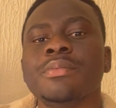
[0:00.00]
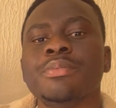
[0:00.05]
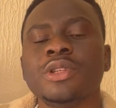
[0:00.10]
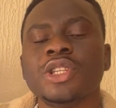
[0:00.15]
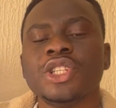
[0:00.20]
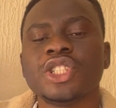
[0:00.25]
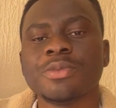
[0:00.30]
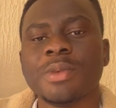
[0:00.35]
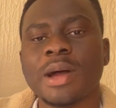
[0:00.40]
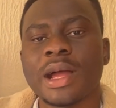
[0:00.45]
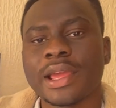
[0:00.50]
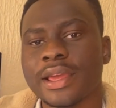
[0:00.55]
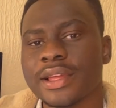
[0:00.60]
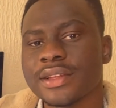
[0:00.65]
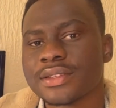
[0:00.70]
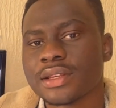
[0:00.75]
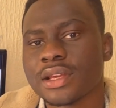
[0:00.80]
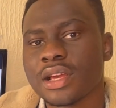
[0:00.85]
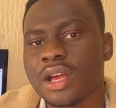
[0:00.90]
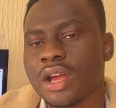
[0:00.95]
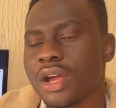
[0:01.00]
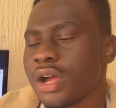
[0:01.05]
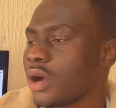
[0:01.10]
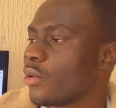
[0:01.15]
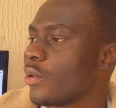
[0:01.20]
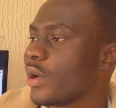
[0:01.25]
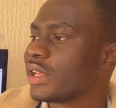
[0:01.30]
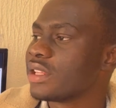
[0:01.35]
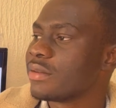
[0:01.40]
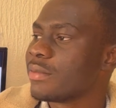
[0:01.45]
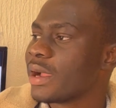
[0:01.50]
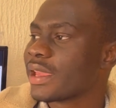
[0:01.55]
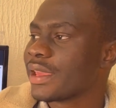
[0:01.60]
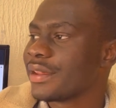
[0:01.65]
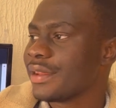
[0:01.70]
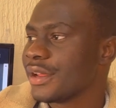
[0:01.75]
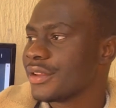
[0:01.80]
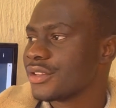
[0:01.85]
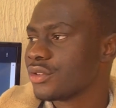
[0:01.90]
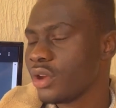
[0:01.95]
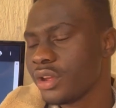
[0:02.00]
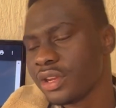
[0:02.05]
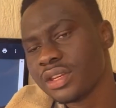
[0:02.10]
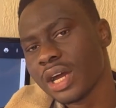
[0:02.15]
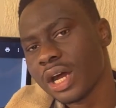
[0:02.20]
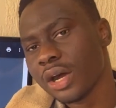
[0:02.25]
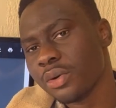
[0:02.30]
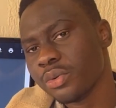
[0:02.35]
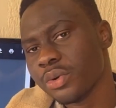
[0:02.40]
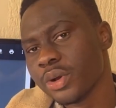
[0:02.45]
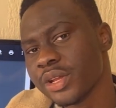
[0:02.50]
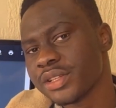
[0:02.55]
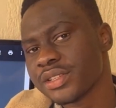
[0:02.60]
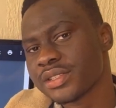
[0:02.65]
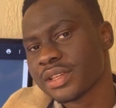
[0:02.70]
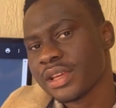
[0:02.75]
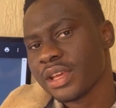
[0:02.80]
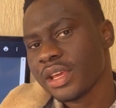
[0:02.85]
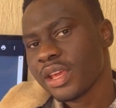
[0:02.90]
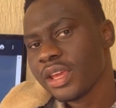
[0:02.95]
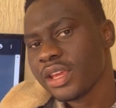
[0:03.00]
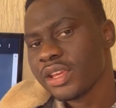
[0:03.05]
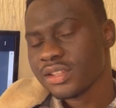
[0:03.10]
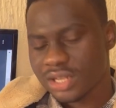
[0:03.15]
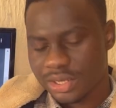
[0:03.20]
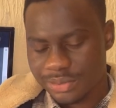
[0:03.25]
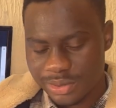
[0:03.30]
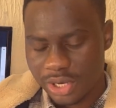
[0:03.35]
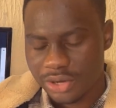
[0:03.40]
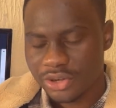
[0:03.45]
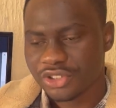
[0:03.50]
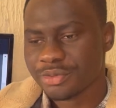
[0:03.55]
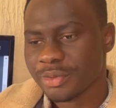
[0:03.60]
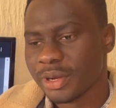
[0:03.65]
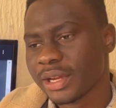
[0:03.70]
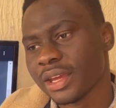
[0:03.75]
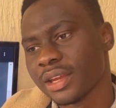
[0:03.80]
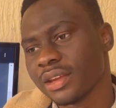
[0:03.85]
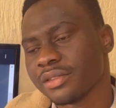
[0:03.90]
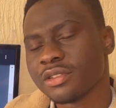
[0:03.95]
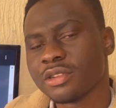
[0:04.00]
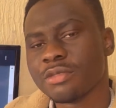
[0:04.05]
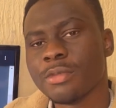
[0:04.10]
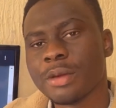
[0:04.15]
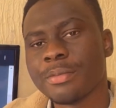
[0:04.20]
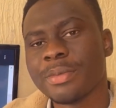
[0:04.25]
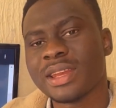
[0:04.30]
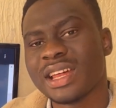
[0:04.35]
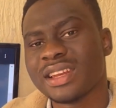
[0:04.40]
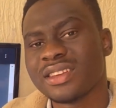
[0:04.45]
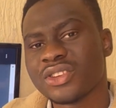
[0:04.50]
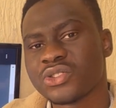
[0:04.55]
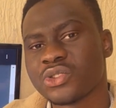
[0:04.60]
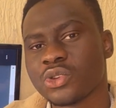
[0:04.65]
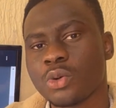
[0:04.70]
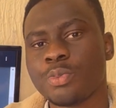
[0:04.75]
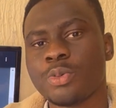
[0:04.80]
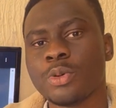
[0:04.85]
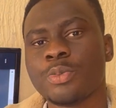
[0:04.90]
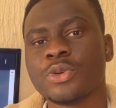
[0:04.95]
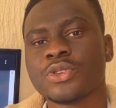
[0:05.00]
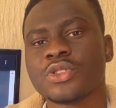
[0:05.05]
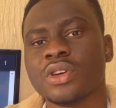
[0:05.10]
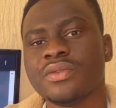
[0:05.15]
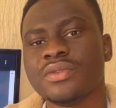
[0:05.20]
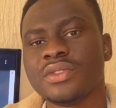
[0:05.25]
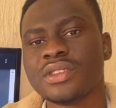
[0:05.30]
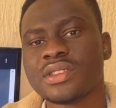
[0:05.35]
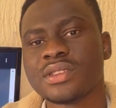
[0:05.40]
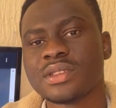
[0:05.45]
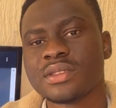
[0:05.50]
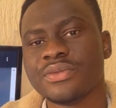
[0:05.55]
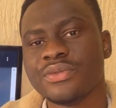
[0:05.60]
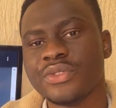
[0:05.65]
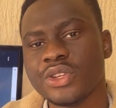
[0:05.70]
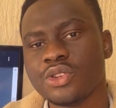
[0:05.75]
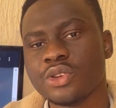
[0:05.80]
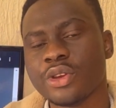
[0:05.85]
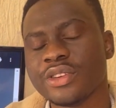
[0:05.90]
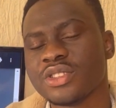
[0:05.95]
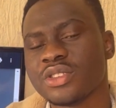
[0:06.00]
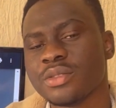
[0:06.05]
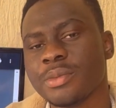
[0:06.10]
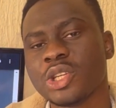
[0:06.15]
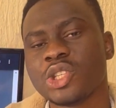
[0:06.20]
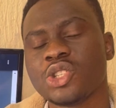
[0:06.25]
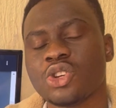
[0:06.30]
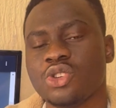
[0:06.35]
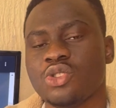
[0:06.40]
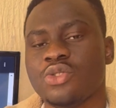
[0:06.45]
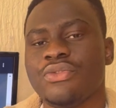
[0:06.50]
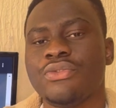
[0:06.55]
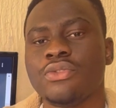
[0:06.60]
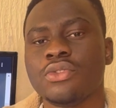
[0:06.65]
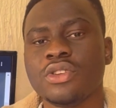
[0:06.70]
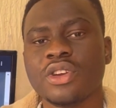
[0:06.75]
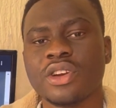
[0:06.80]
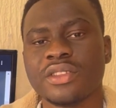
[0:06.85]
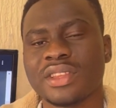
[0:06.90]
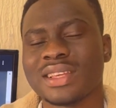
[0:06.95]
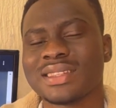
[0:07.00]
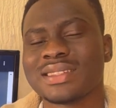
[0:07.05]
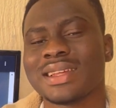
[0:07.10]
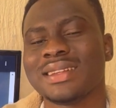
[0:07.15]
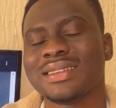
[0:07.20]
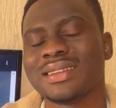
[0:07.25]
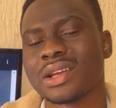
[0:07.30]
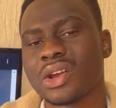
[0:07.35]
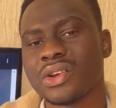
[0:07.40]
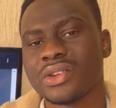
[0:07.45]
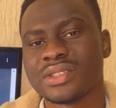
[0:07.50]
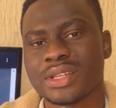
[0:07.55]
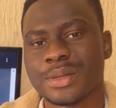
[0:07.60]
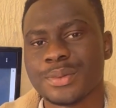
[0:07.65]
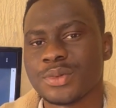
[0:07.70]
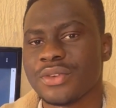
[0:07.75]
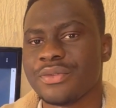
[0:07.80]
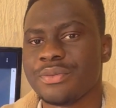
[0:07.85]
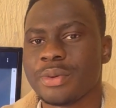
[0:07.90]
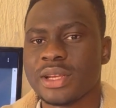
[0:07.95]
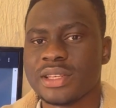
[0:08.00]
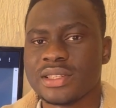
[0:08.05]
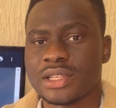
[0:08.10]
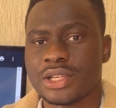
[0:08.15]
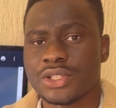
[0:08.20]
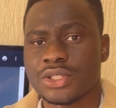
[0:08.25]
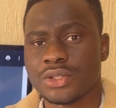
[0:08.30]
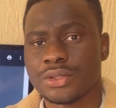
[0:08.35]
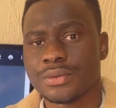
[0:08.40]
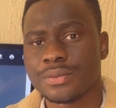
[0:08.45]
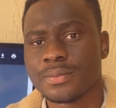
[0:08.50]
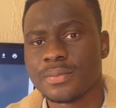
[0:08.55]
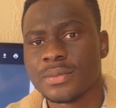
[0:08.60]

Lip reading: bullish market, while the market that is going downwards is a bearish market. Remember that the sole purpose of this video is to make sure you fully understand the concept of price action.